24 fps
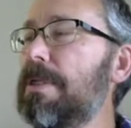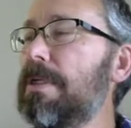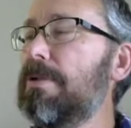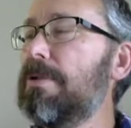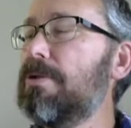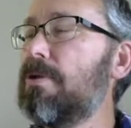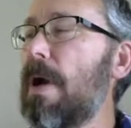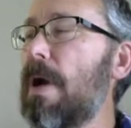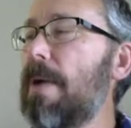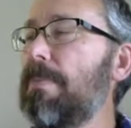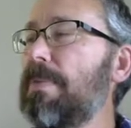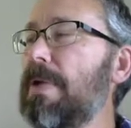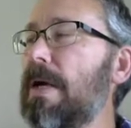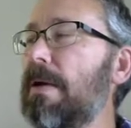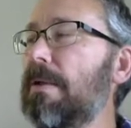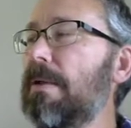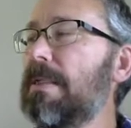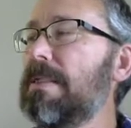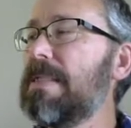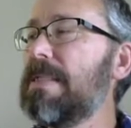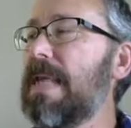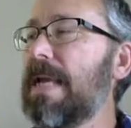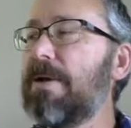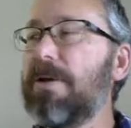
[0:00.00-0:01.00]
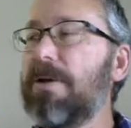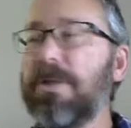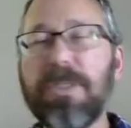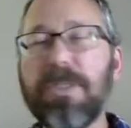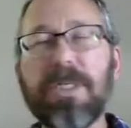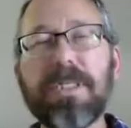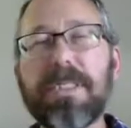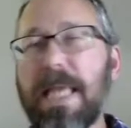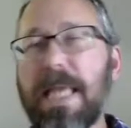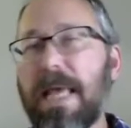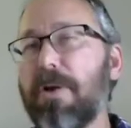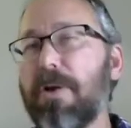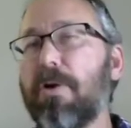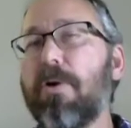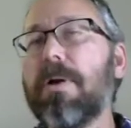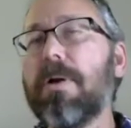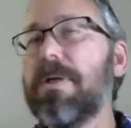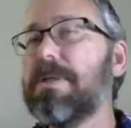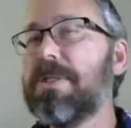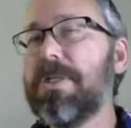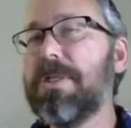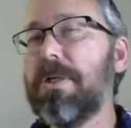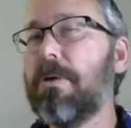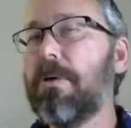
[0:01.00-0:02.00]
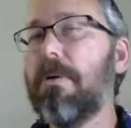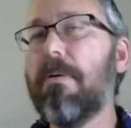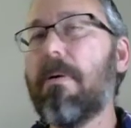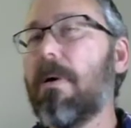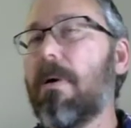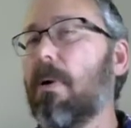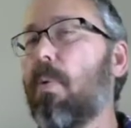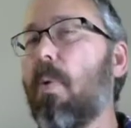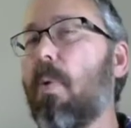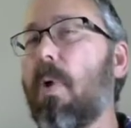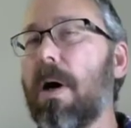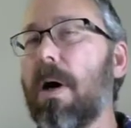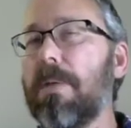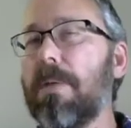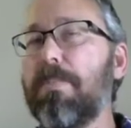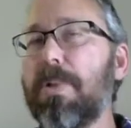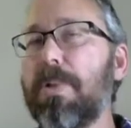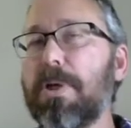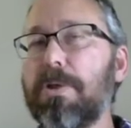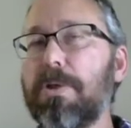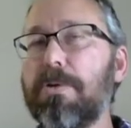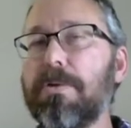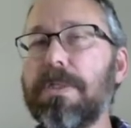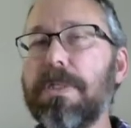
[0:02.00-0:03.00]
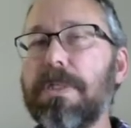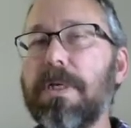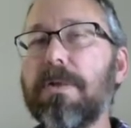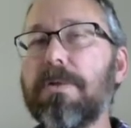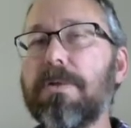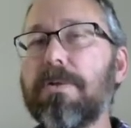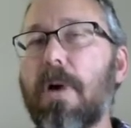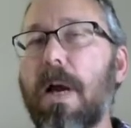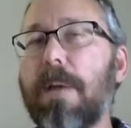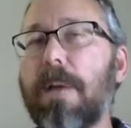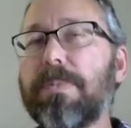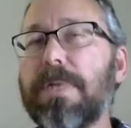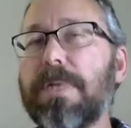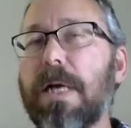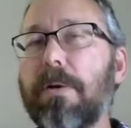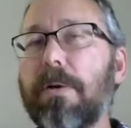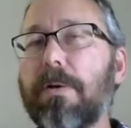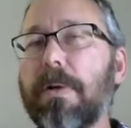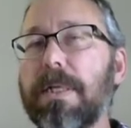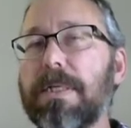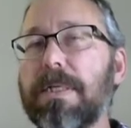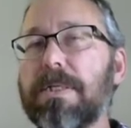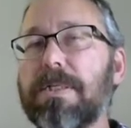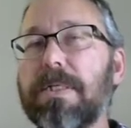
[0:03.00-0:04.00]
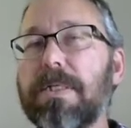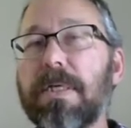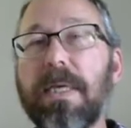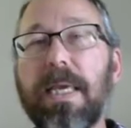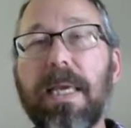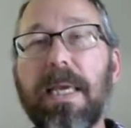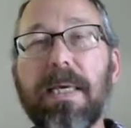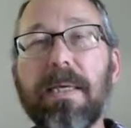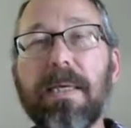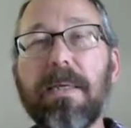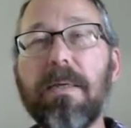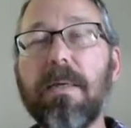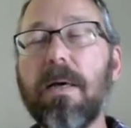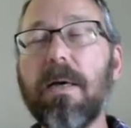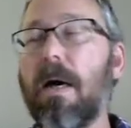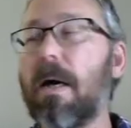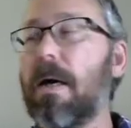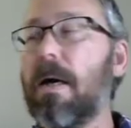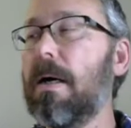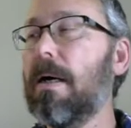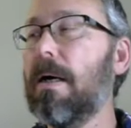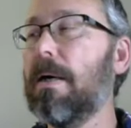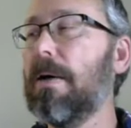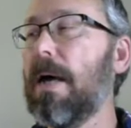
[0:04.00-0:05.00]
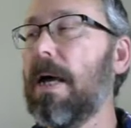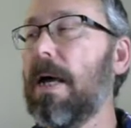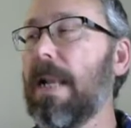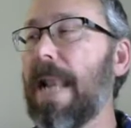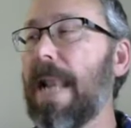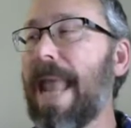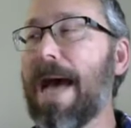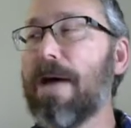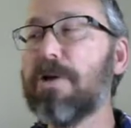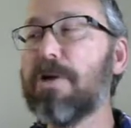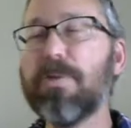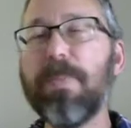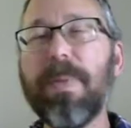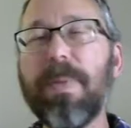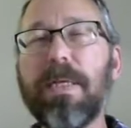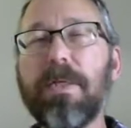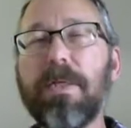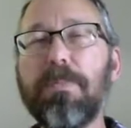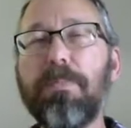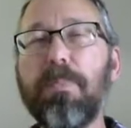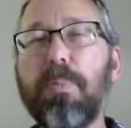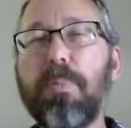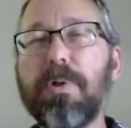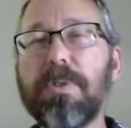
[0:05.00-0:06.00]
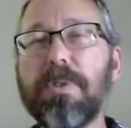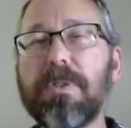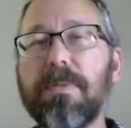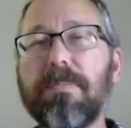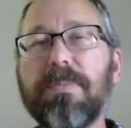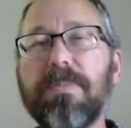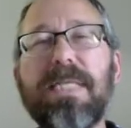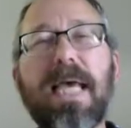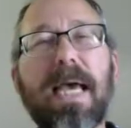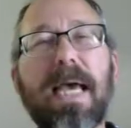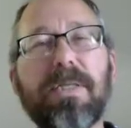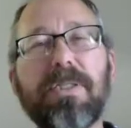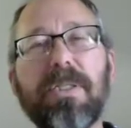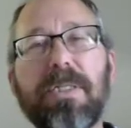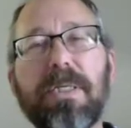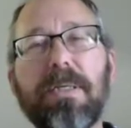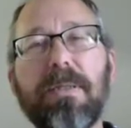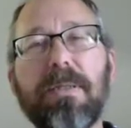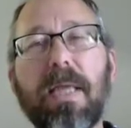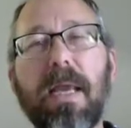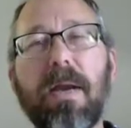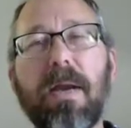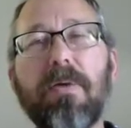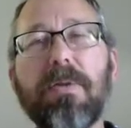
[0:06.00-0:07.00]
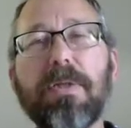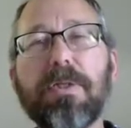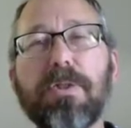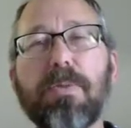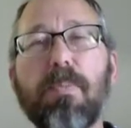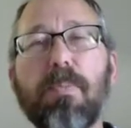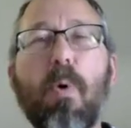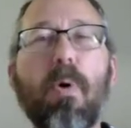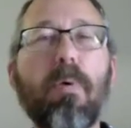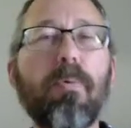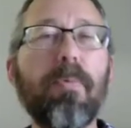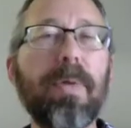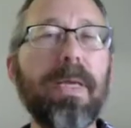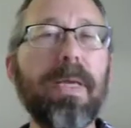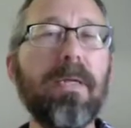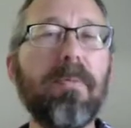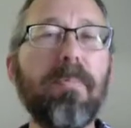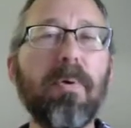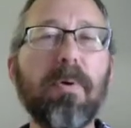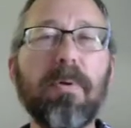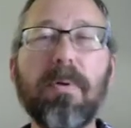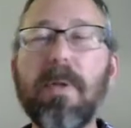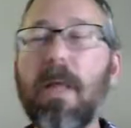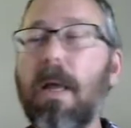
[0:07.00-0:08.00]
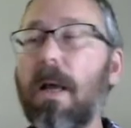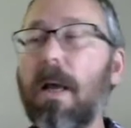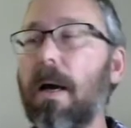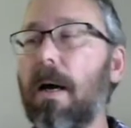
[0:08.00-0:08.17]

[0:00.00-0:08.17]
a drop-down list, I could just enter a 0 or a 1, but using a drop-down list, again, allows me to put some text in there that's more readable.